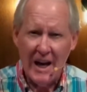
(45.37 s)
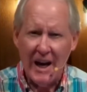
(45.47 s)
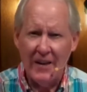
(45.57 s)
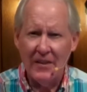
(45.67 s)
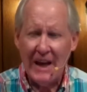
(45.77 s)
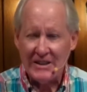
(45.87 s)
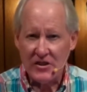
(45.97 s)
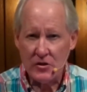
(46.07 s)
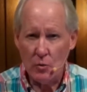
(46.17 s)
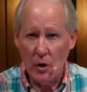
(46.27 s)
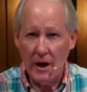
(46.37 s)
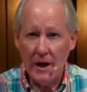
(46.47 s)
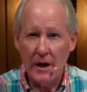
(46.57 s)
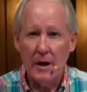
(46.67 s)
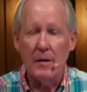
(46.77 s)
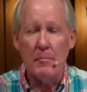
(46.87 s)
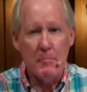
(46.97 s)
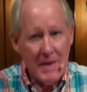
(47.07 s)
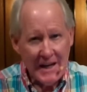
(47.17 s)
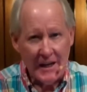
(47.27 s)
And that's the way
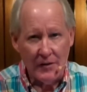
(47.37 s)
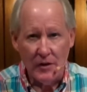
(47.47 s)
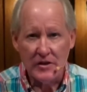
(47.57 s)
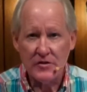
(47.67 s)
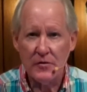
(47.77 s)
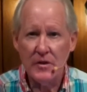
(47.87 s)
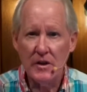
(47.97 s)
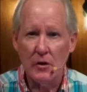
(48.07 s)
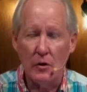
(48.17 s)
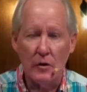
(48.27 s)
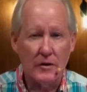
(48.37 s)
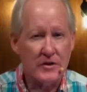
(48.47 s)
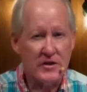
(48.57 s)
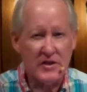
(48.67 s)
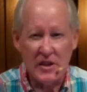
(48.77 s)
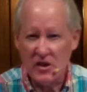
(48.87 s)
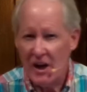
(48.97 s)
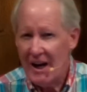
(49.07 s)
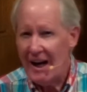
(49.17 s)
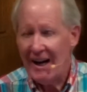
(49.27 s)
many of us feel. This is such a
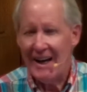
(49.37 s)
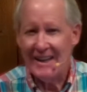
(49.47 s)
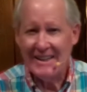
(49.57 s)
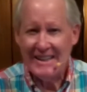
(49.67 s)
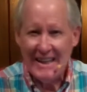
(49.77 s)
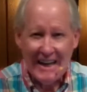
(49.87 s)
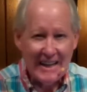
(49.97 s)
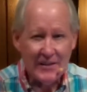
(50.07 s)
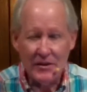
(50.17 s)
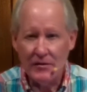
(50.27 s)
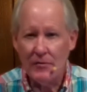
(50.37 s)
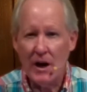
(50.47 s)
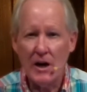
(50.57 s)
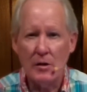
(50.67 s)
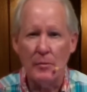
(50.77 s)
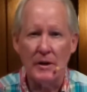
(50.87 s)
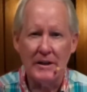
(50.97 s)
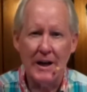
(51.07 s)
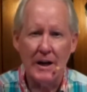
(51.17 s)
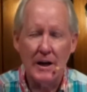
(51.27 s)
negative environment.
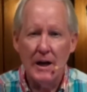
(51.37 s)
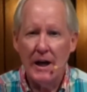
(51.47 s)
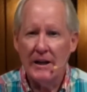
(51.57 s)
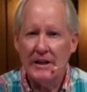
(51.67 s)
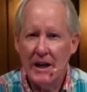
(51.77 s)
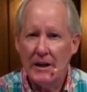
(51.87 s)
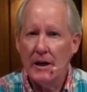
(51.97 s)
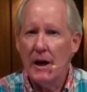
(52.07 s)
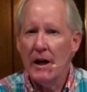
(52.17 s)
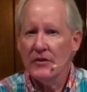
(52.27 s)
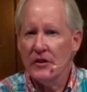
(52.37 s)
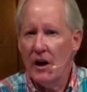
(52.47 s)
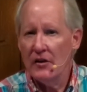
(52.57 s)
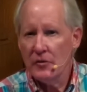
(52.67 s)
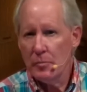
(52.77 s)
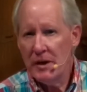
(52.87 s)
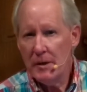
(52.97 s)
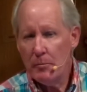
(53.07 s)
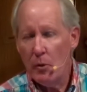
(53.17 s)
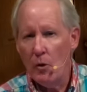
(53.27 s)
And yet, as God's
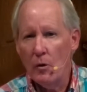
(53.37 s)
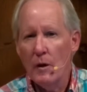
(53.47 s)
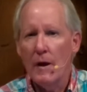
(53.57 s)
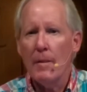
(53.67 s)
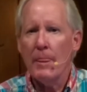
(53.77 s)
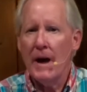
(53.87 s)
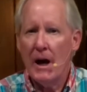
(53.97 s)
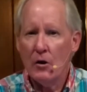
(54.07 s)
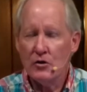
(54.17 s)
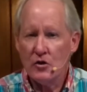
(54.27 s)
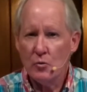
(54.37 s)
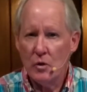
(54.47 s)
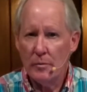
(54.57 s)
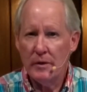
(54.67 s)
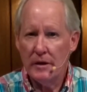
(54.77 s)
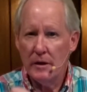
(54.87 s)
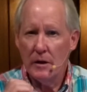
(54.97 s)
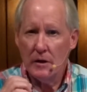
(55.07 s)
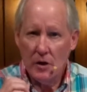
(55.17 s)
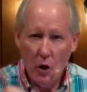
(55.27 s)
people, how should we be
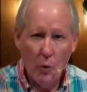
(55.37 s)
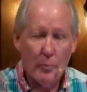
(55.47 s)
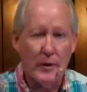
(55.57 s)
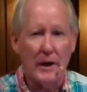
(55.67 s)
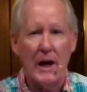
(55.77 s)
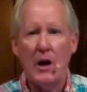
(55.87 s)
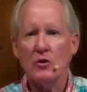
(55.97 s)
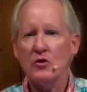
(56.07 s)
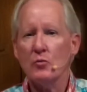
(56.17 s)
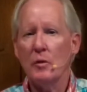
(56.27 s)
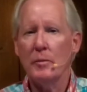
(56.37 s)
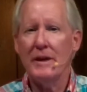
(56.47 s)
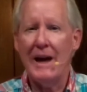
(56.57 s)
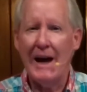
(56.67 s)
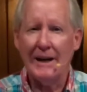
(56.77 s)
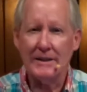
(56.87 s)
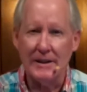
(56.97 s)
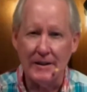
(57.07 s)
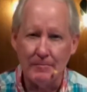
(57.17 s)
coping? How should we be acting?